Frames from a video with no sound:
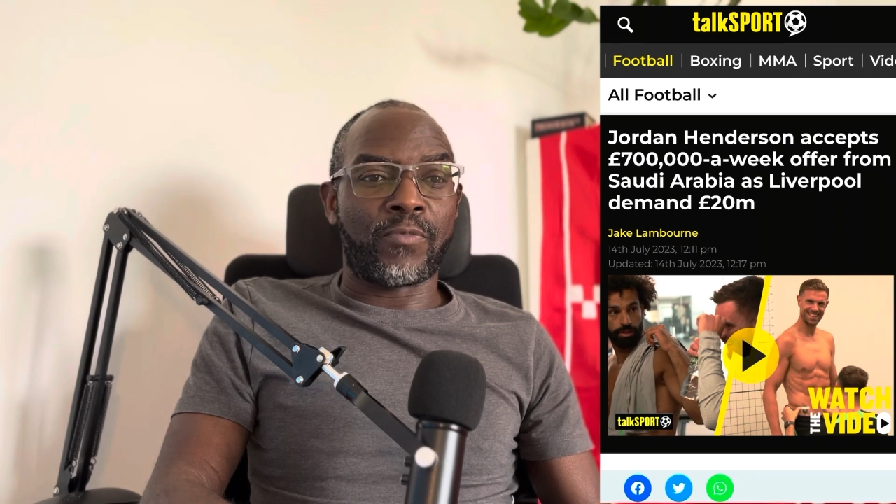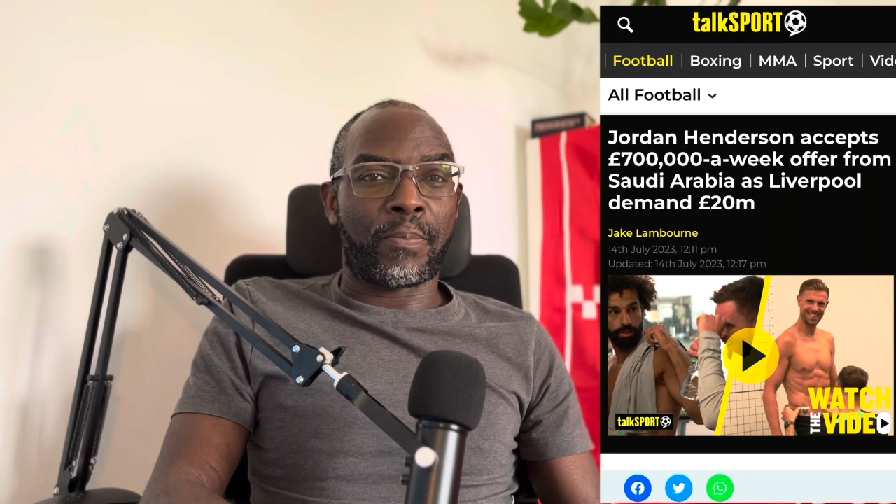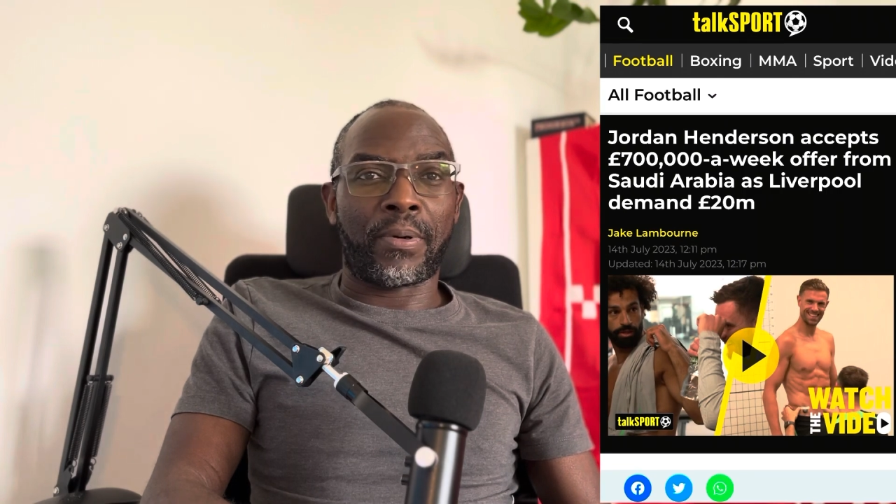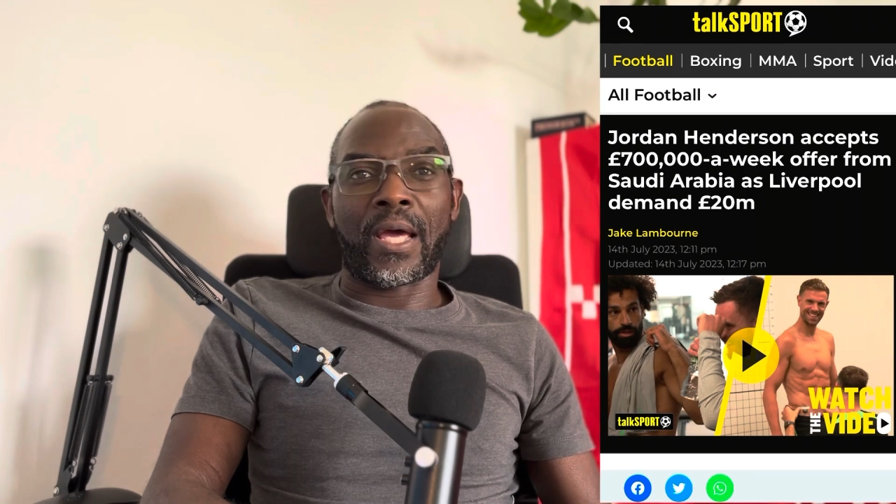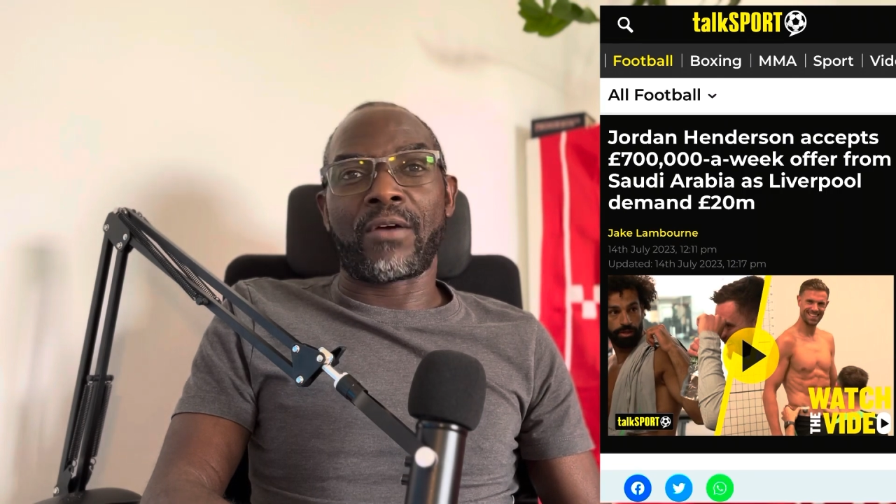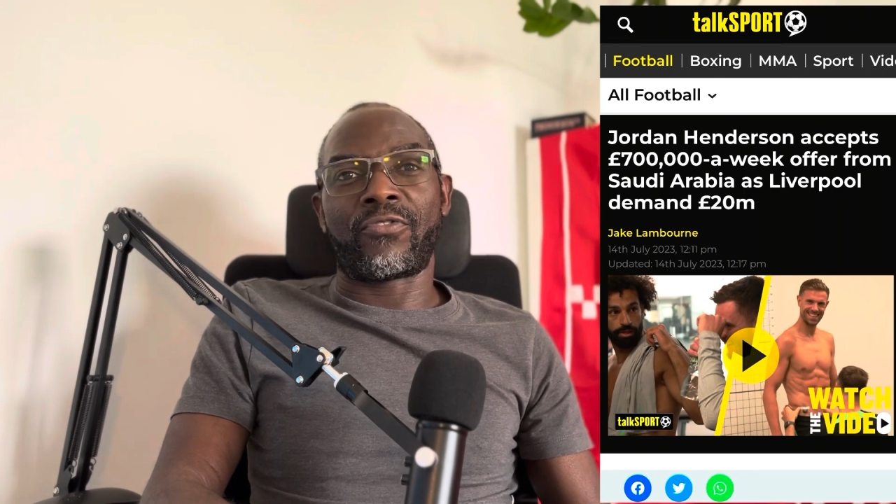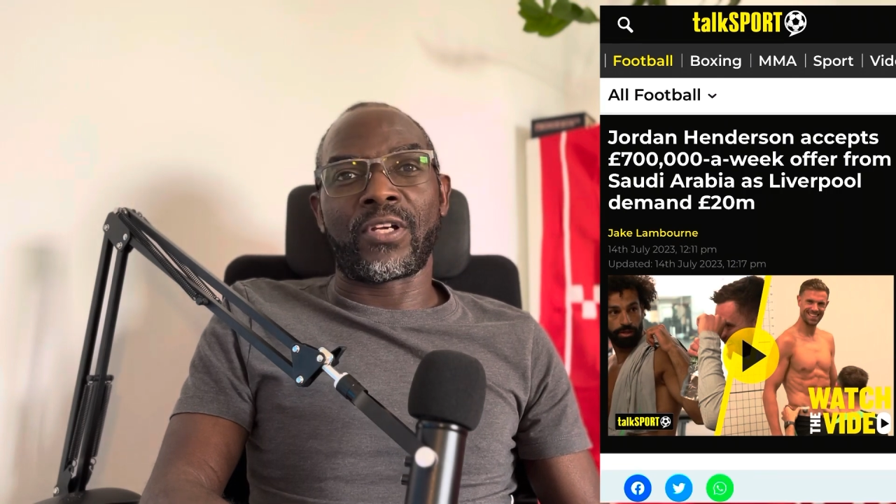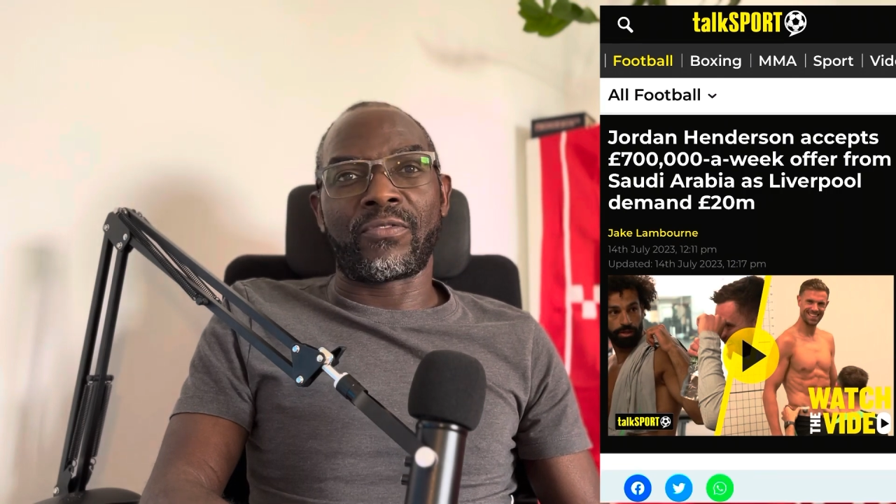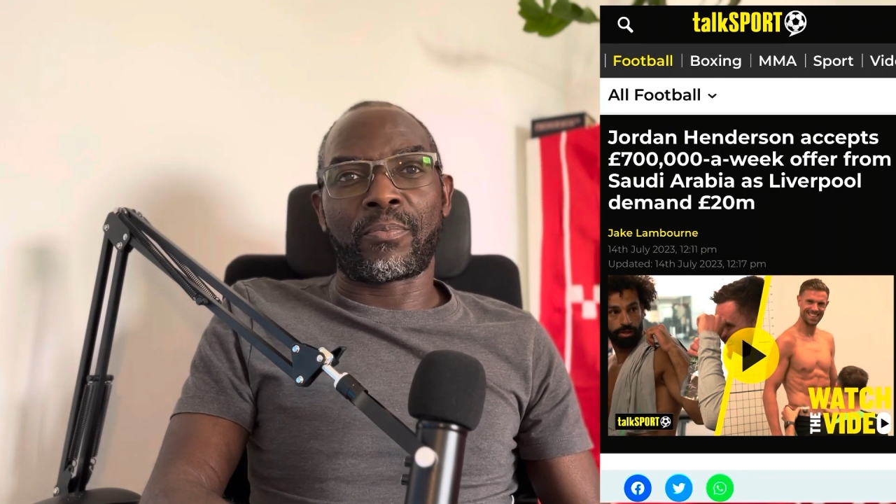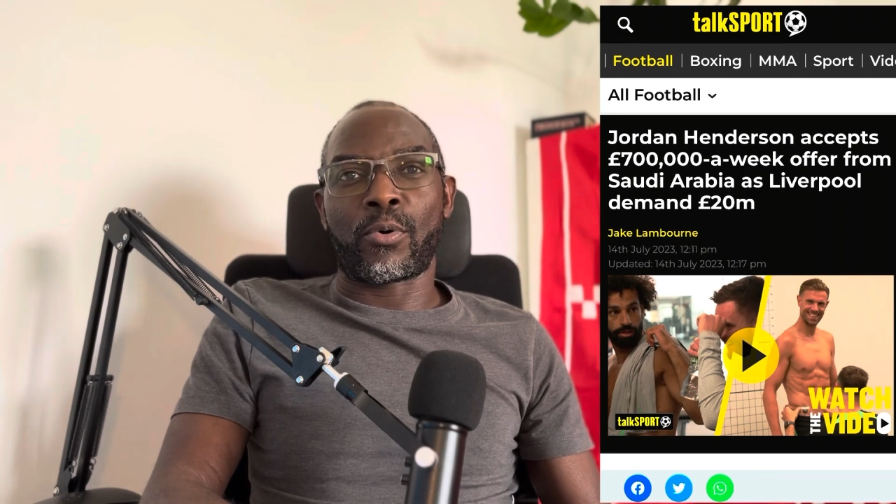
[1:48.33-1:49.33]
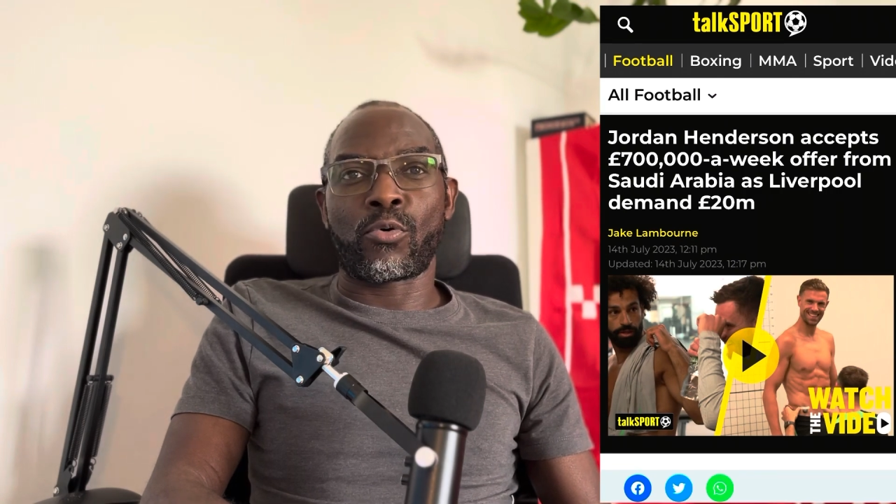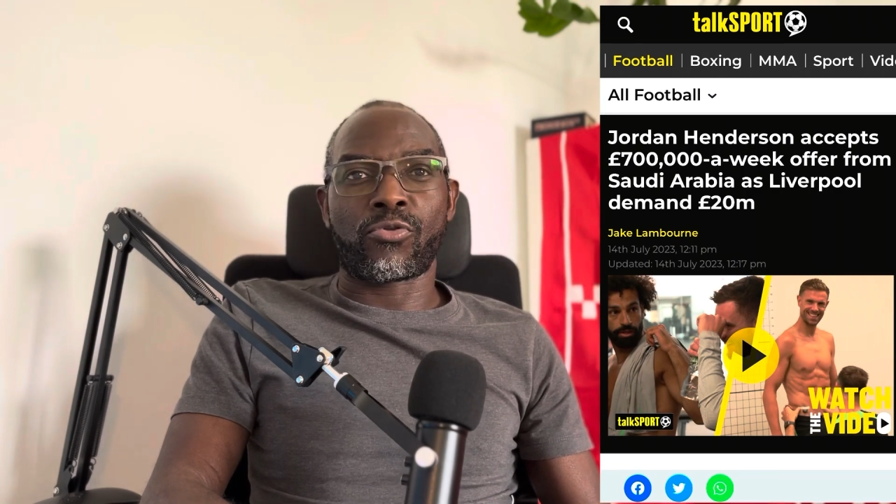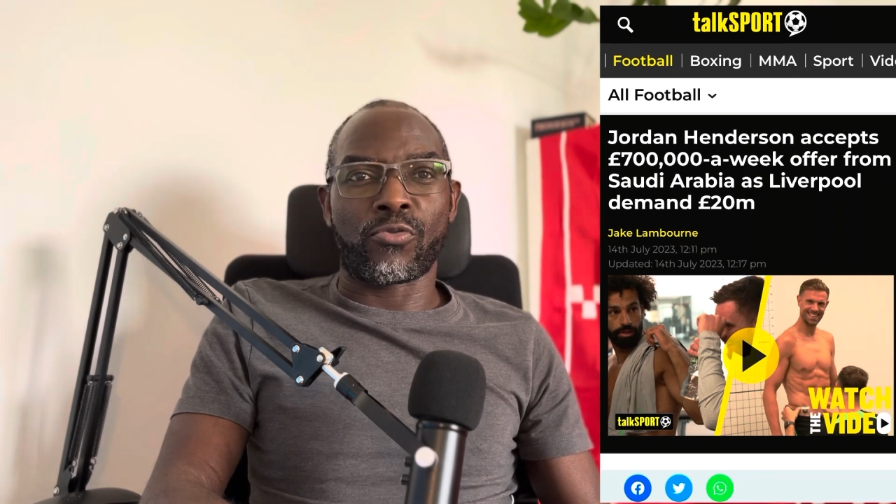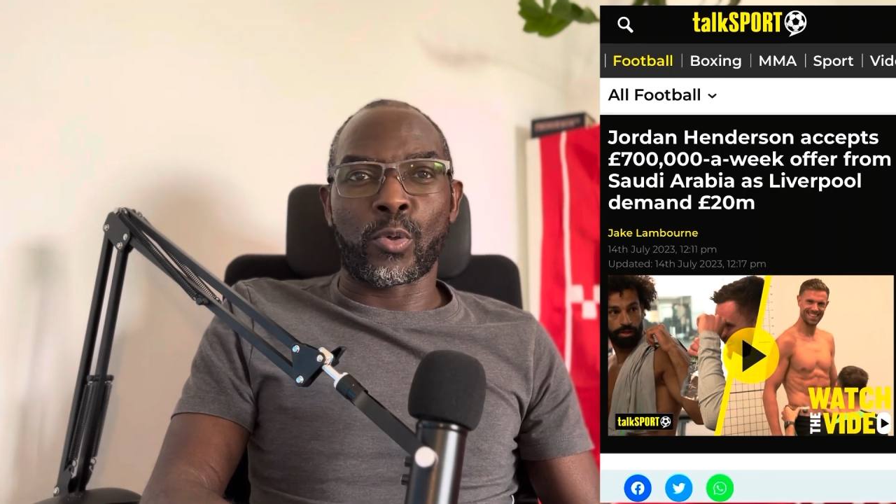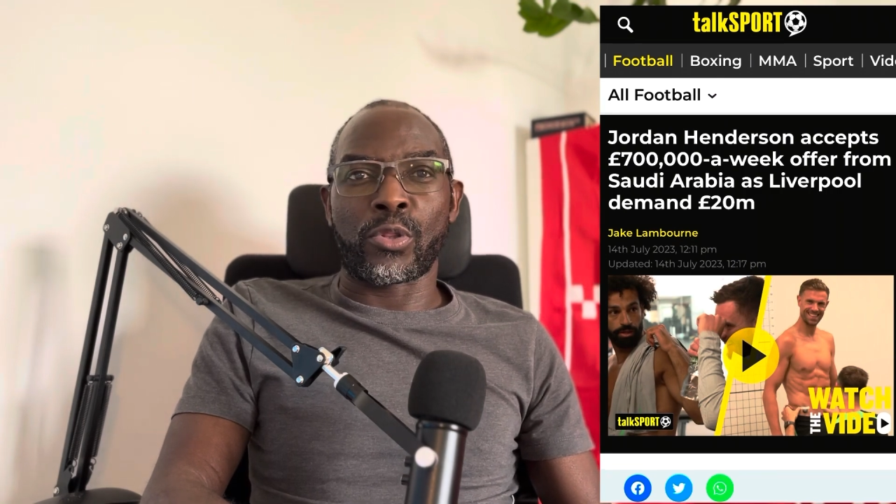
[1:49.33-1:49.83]
player for Liverpool
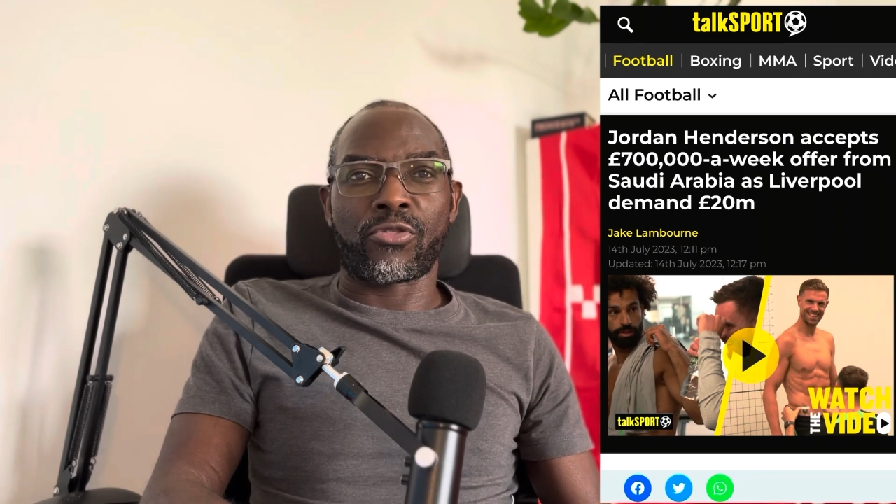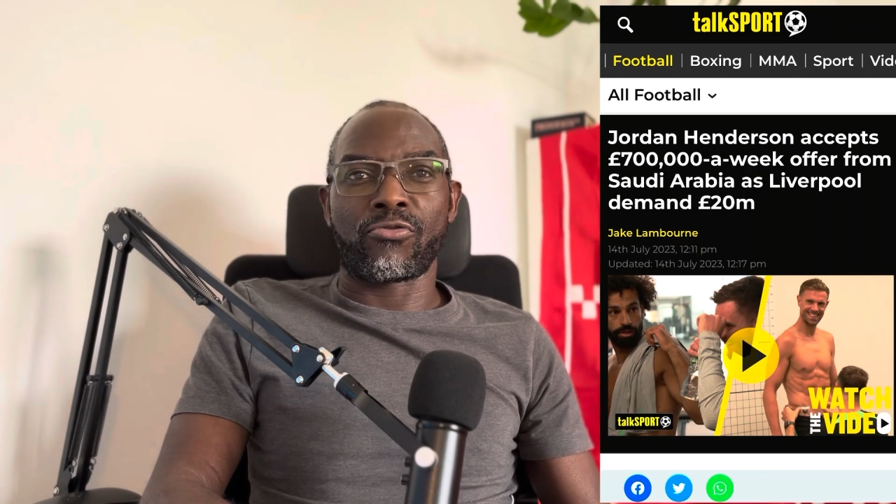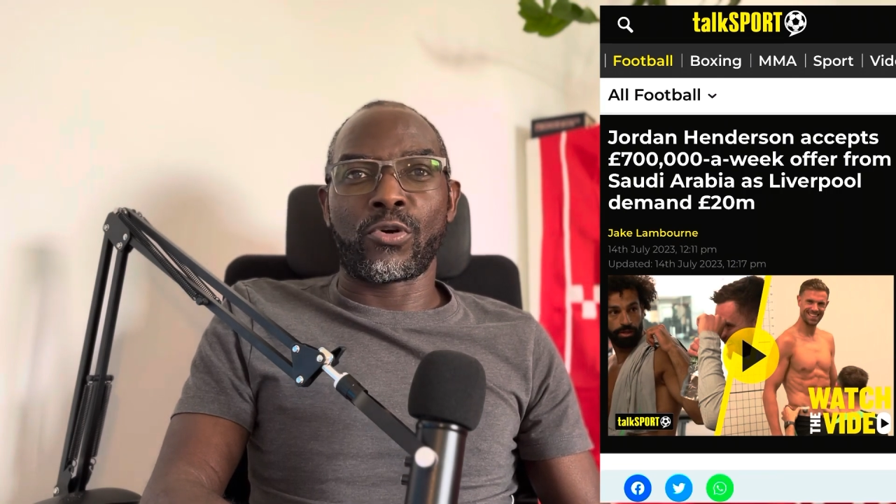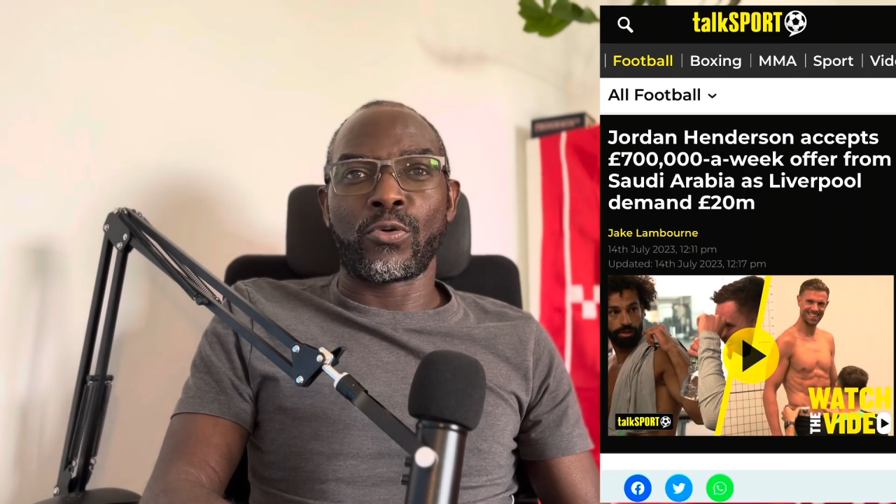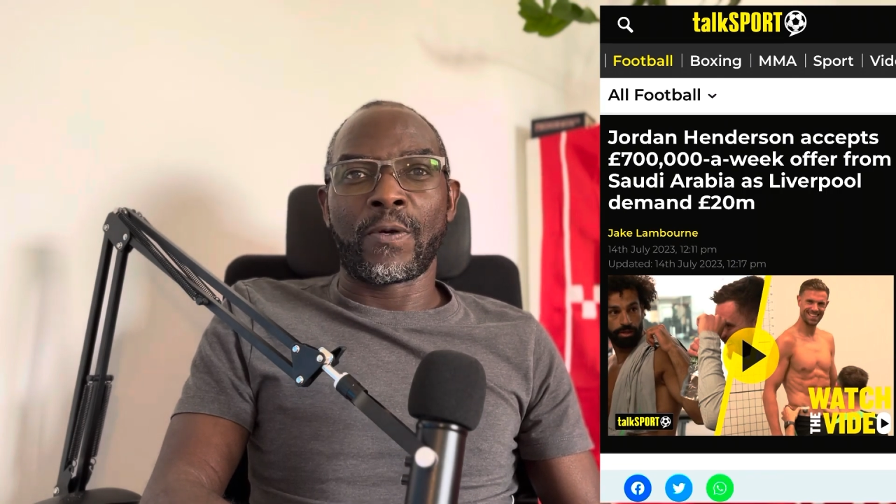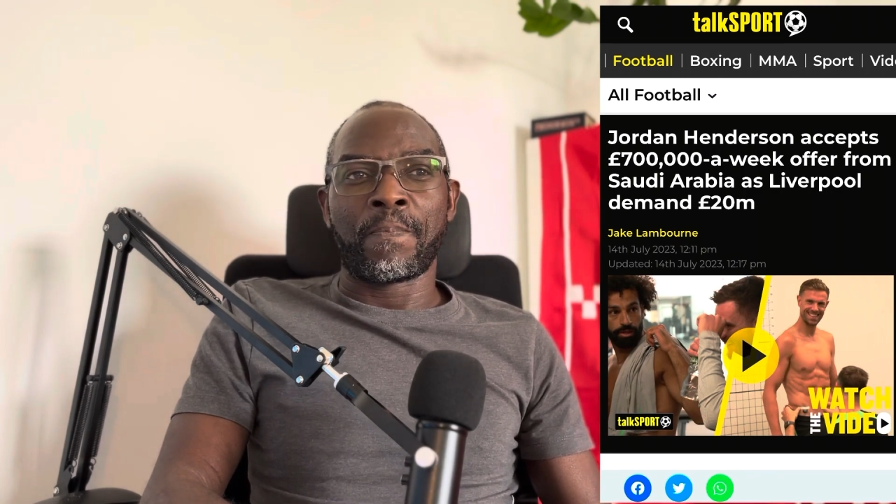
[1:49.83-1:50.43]
through and through.